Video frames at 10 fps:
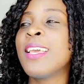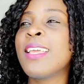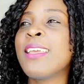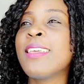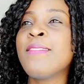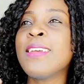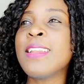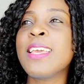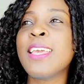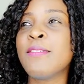
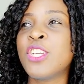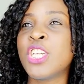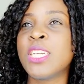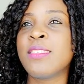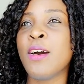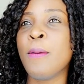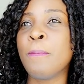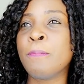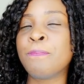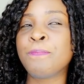if
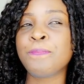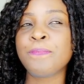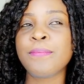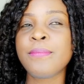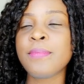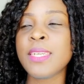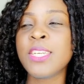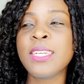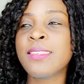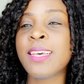she
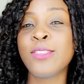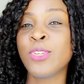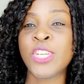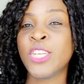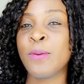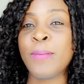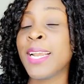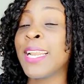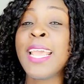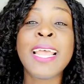decides to change her
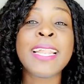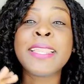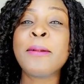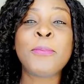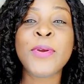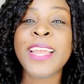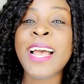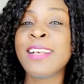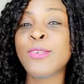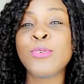mind, that prayer
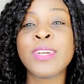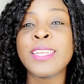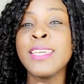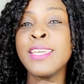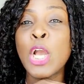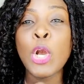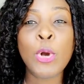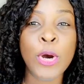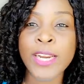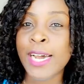has already
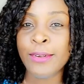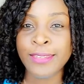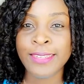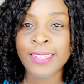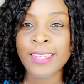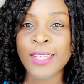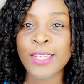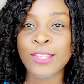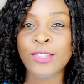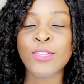gone out.
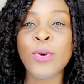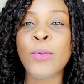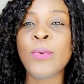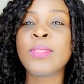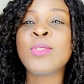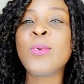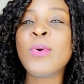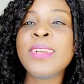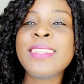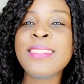So the
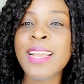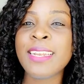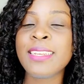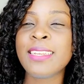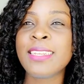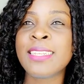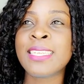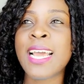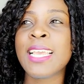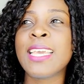only thing
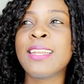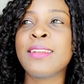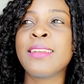that can